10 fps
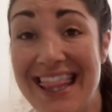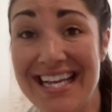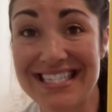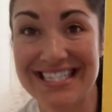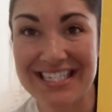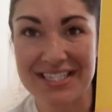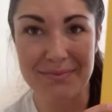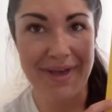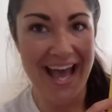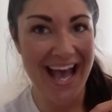This is
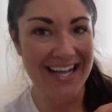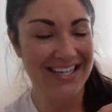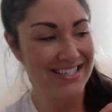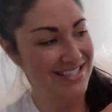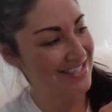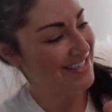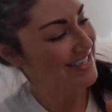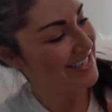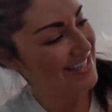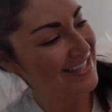Max.
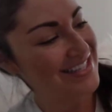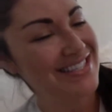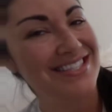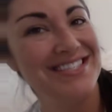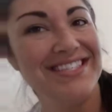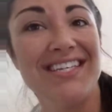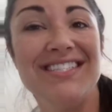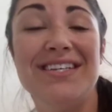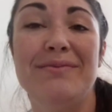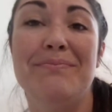
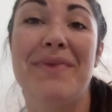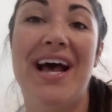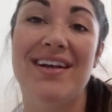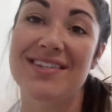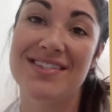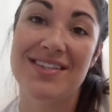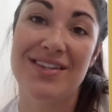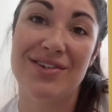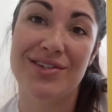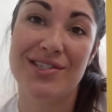Doesn't Max
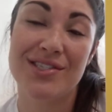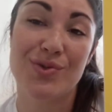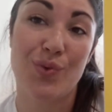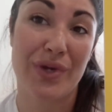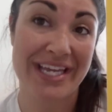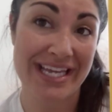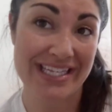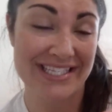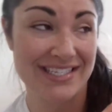look sweet?